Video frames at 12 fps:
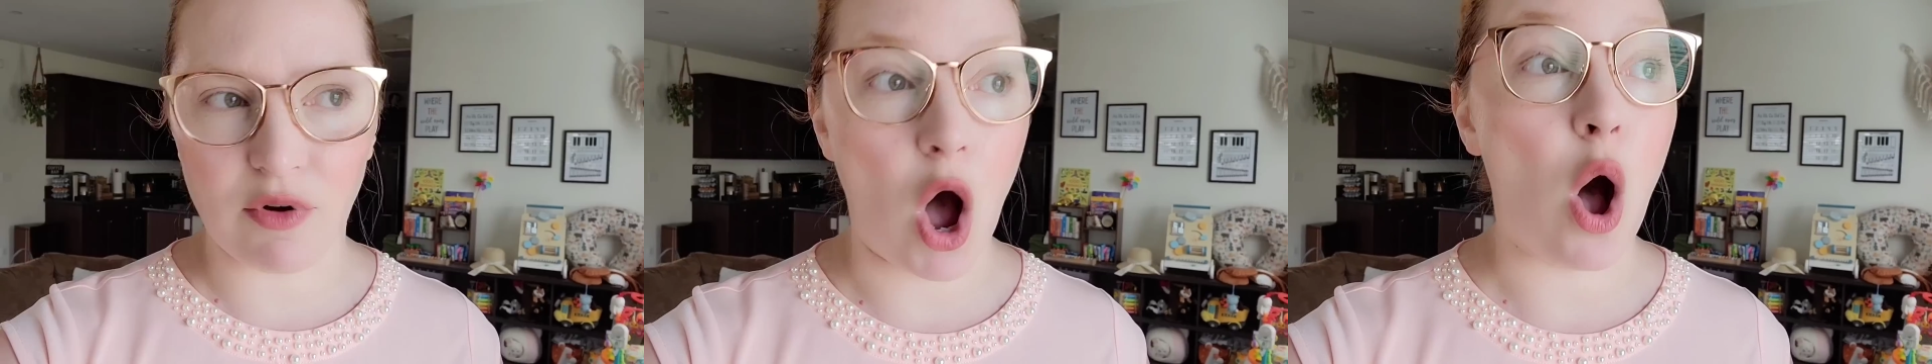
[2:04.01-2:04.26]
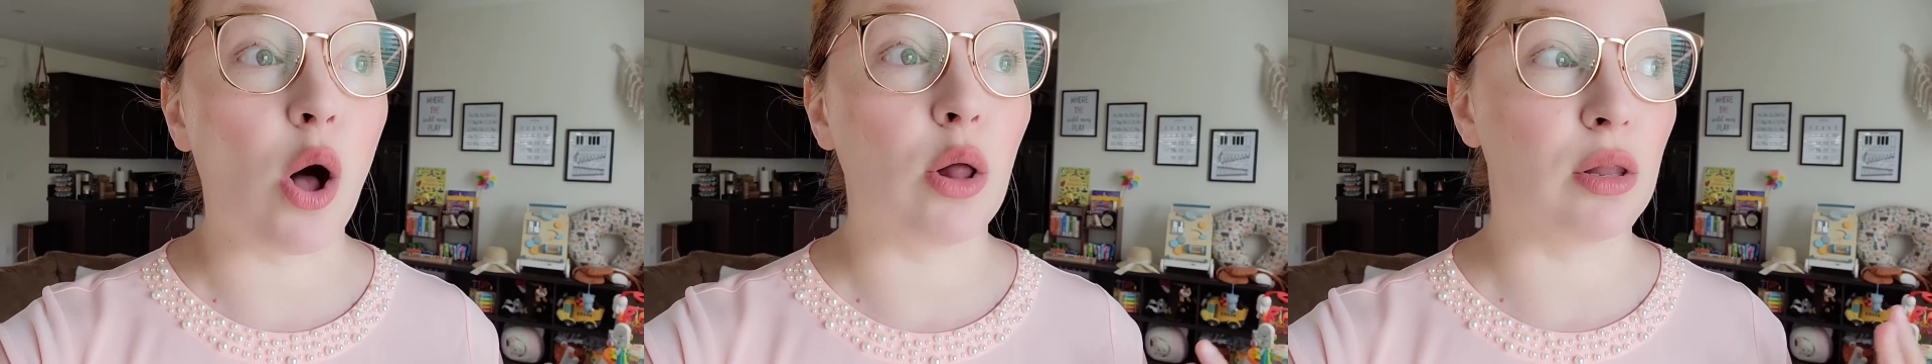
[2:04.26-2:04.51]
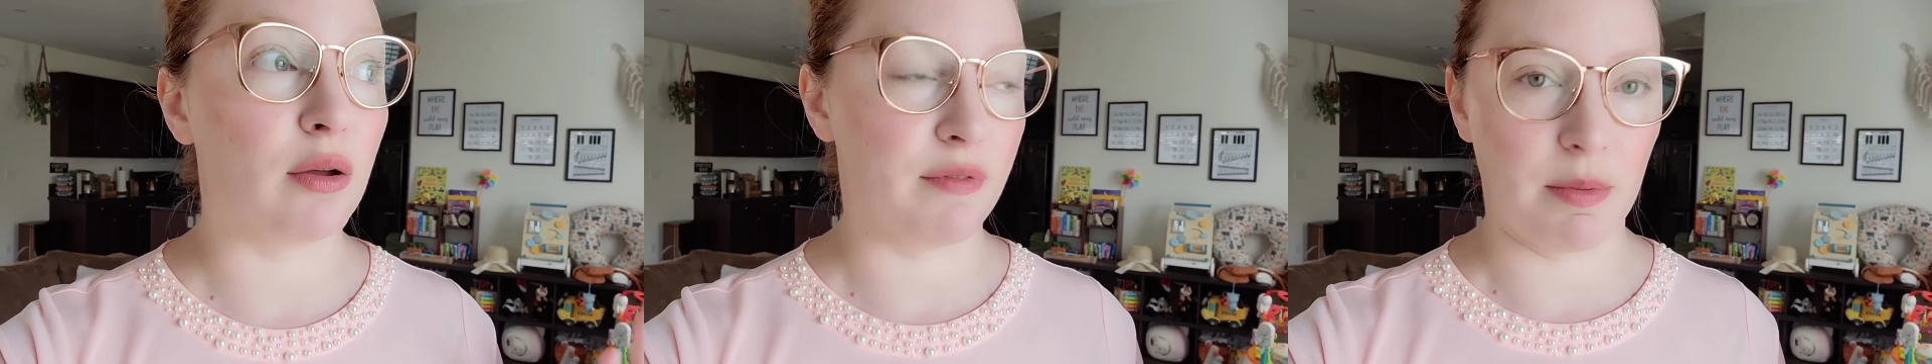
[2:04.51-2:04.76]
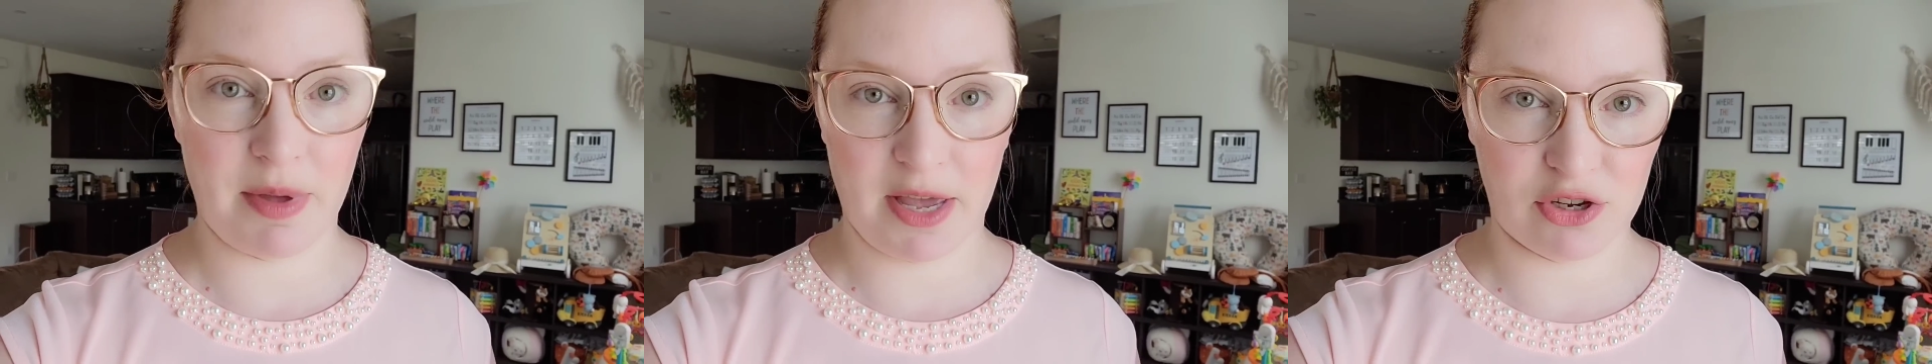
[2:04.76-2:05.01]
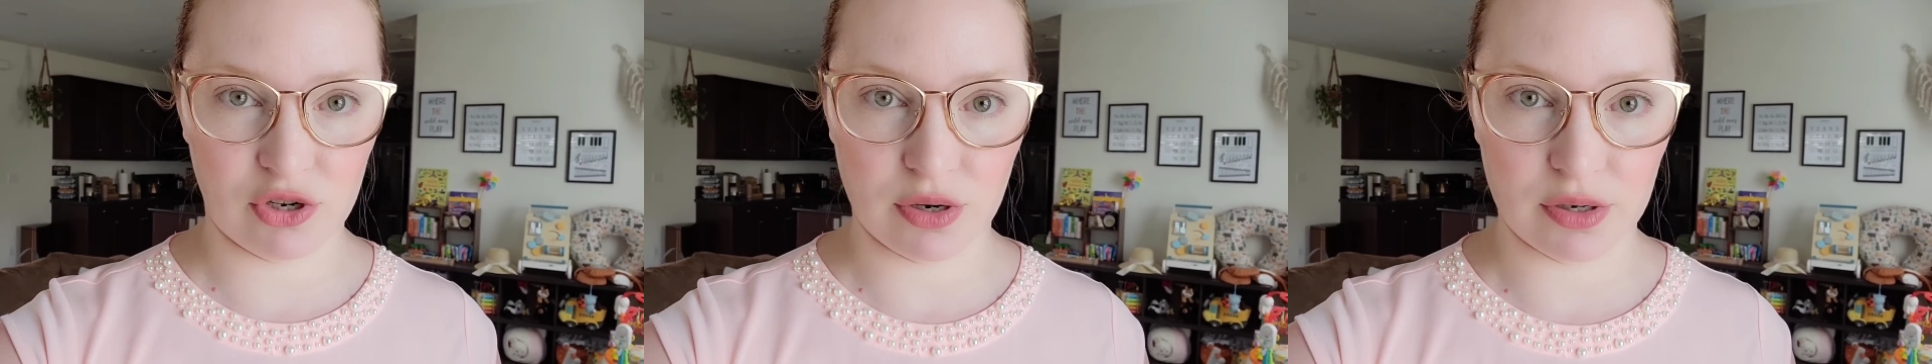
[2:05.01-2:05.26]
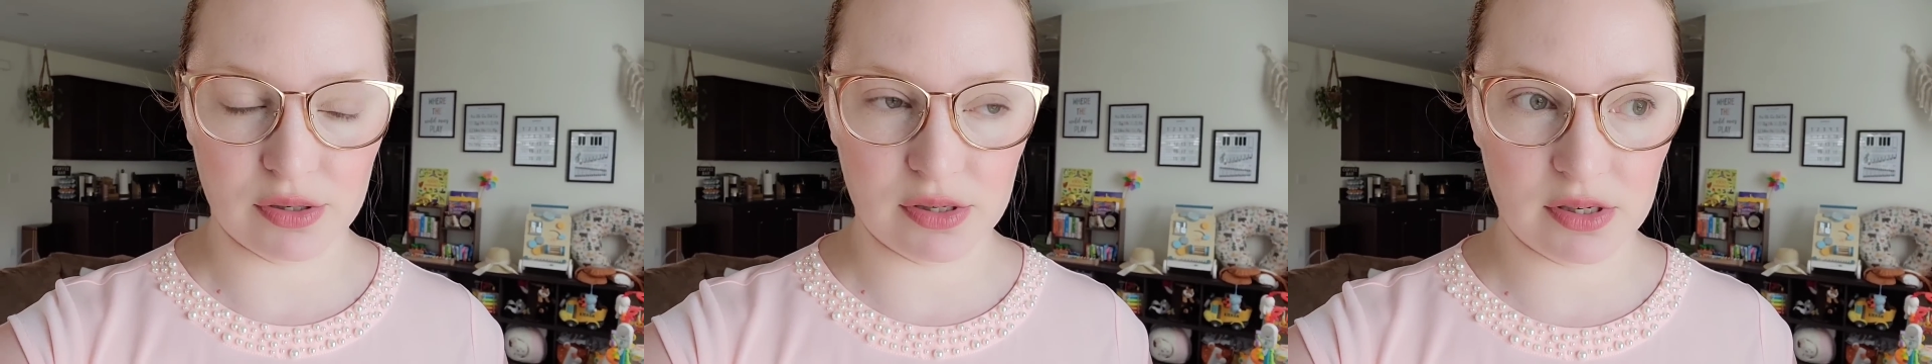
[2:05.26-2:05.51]
all of the
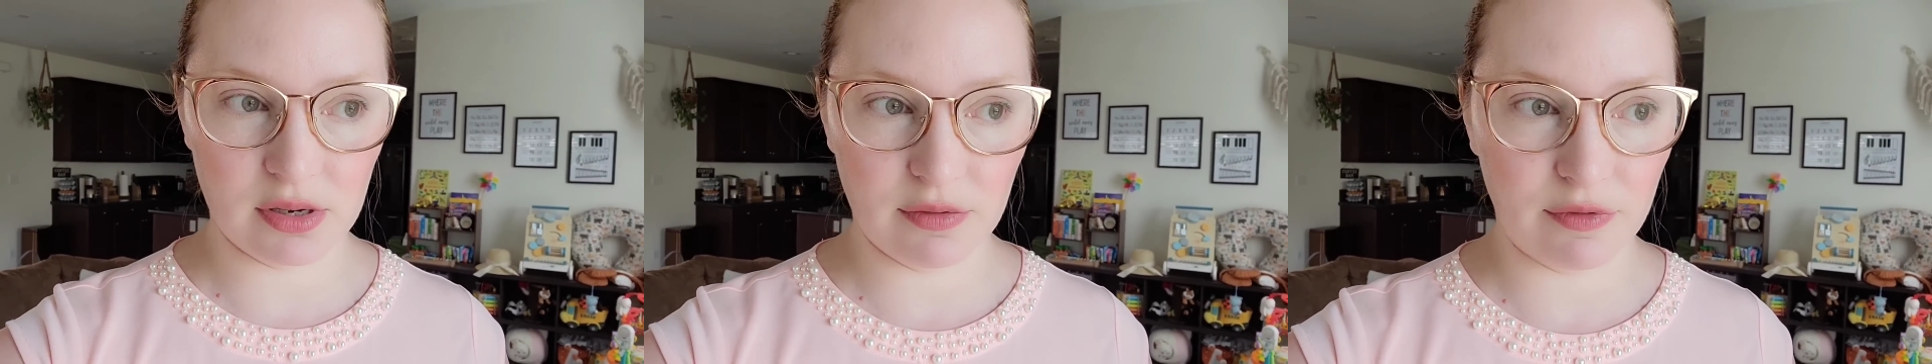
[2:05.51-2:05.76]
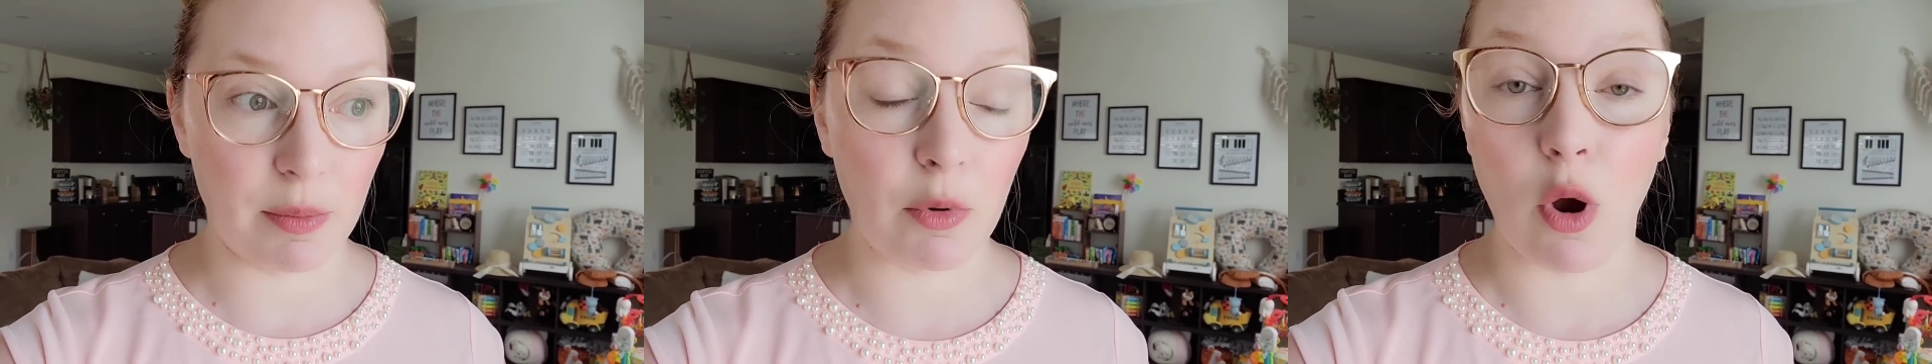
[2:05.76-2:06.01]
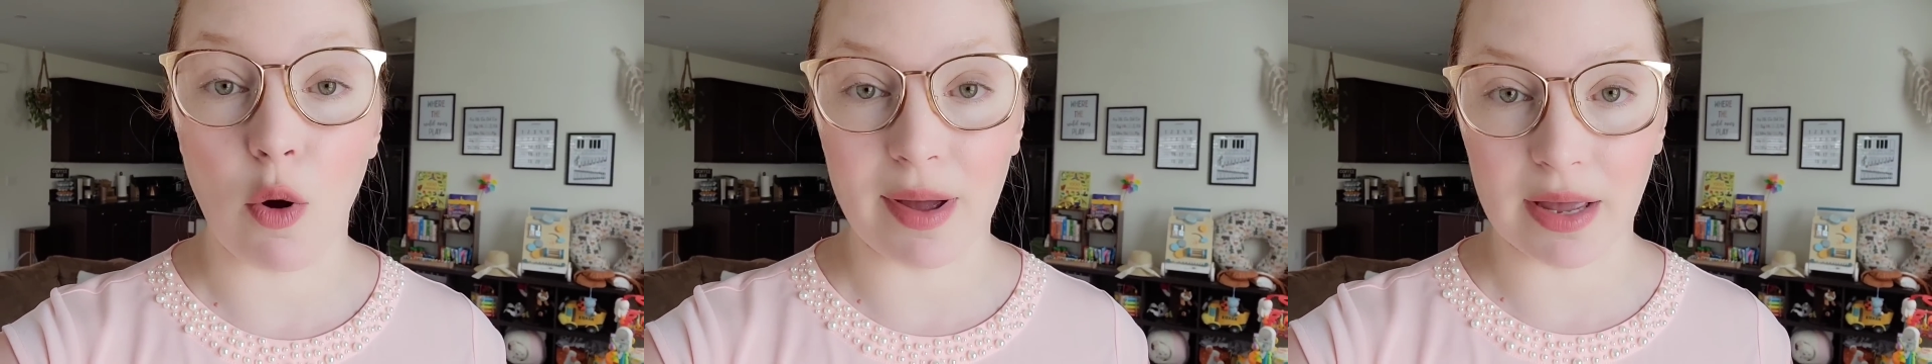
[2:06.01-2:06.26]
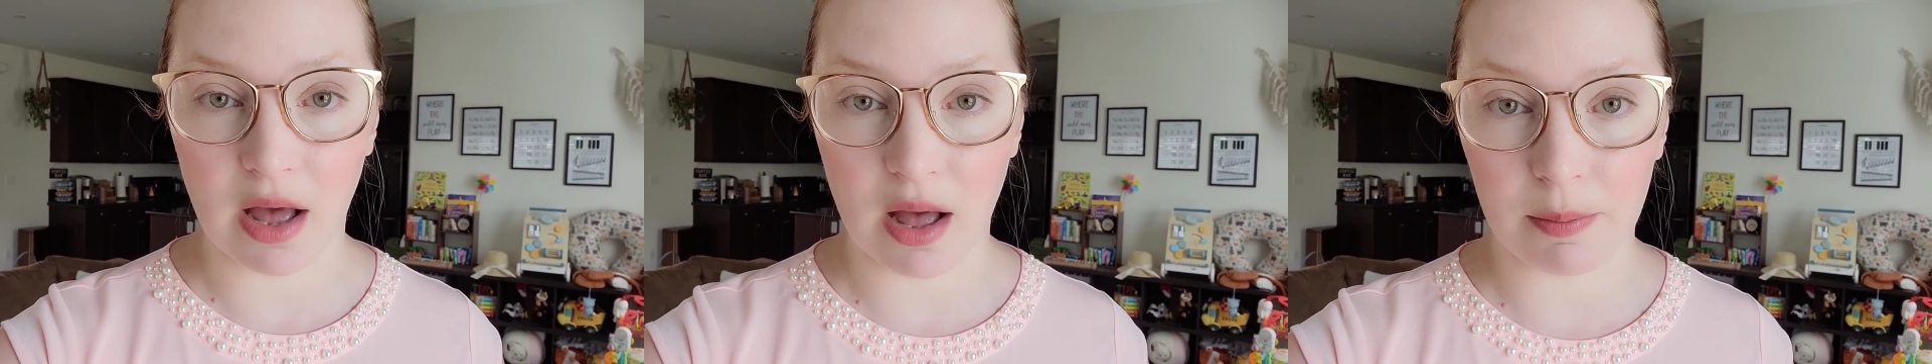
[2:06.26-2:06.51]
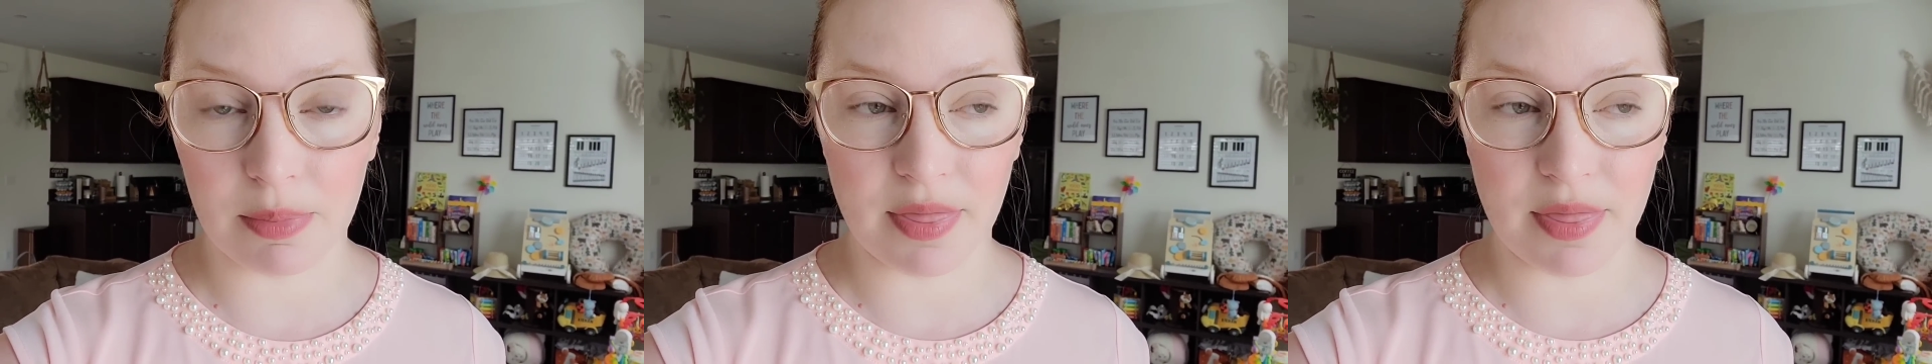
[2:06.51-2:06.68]
pictures from growing up.